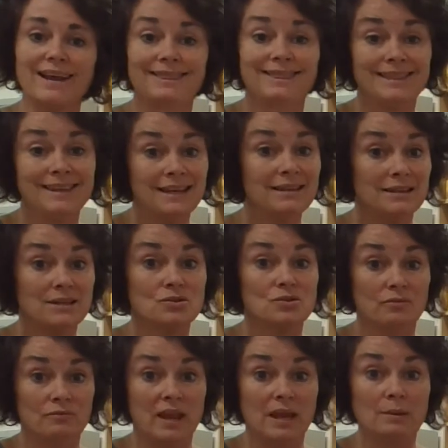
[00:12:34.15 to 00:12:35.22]
and I think
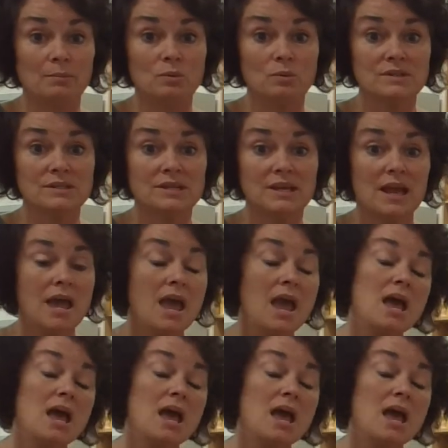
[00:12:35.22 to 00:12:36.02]
these are fables.